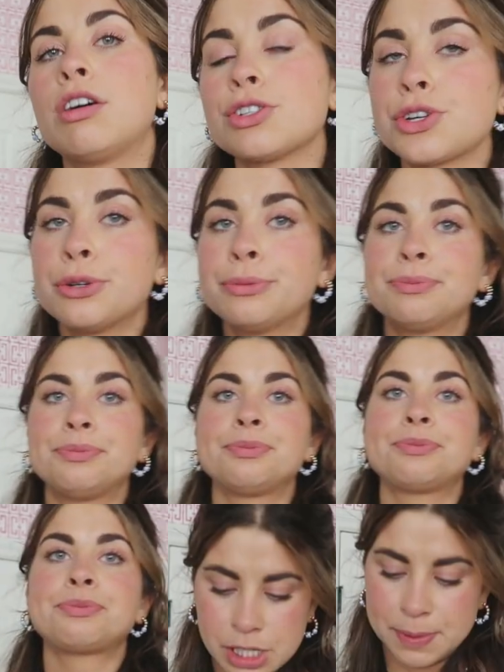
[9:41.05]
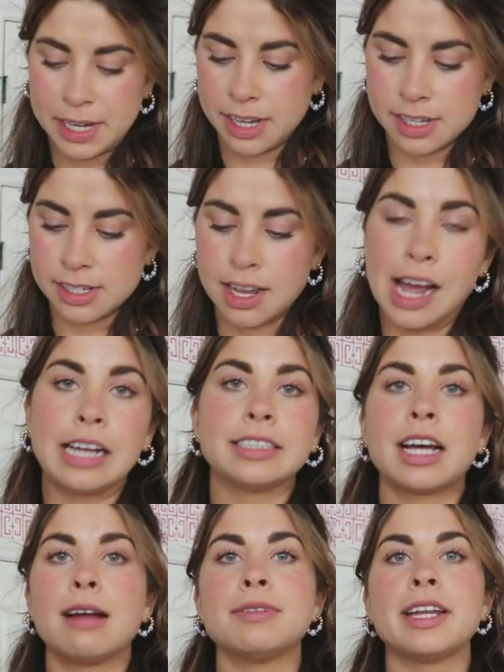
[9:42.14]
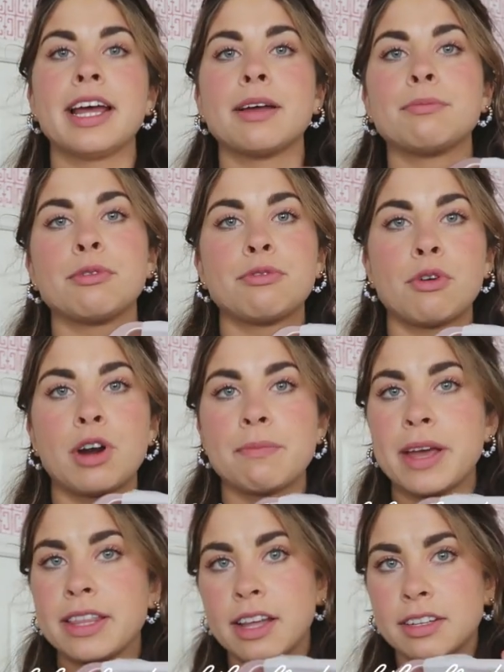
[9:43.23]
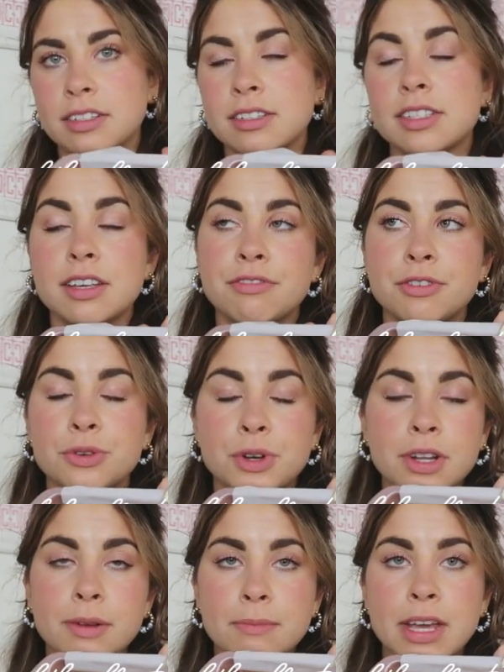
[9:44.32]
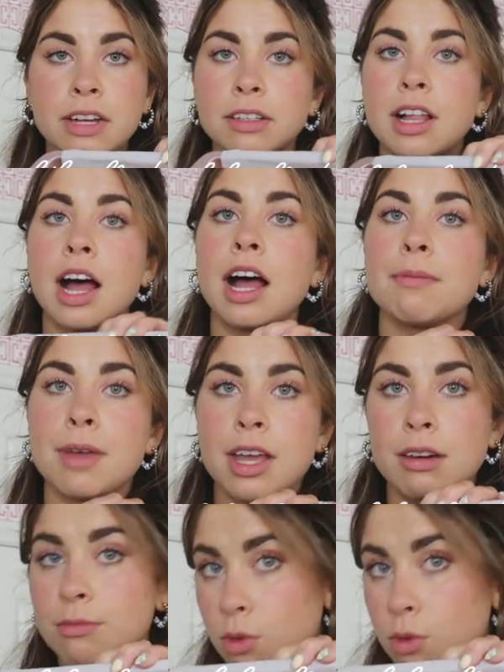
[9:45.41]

Also, just because I had time today before I made that little seafood meal, I made